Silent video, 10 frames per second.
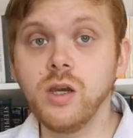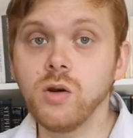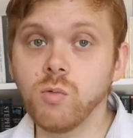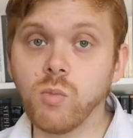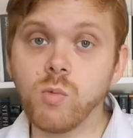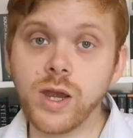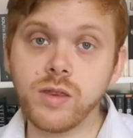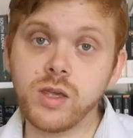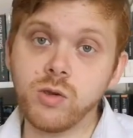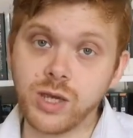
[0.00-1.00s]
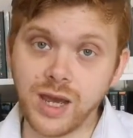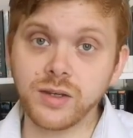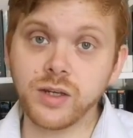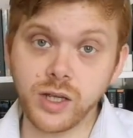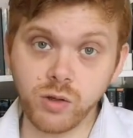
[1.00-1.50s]
One way that you can
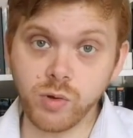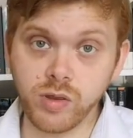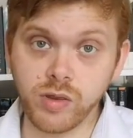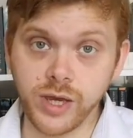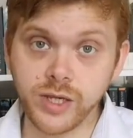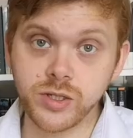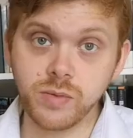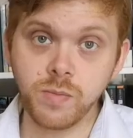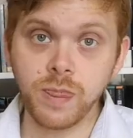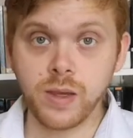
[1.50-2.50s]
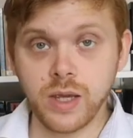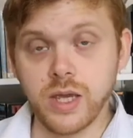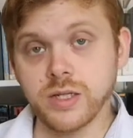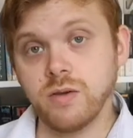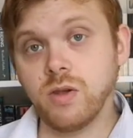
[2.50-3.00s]
deal with this
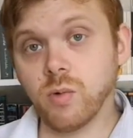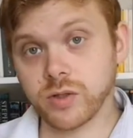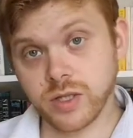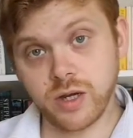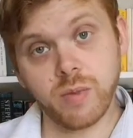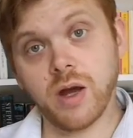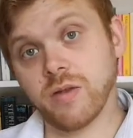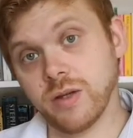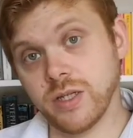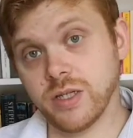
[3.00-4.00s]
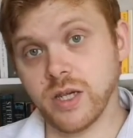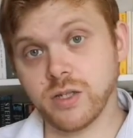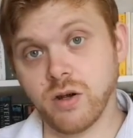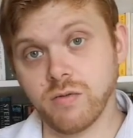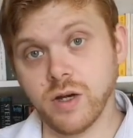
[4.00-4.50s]
is if you want to send a Part 36
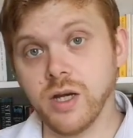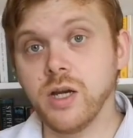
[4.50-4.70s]
offer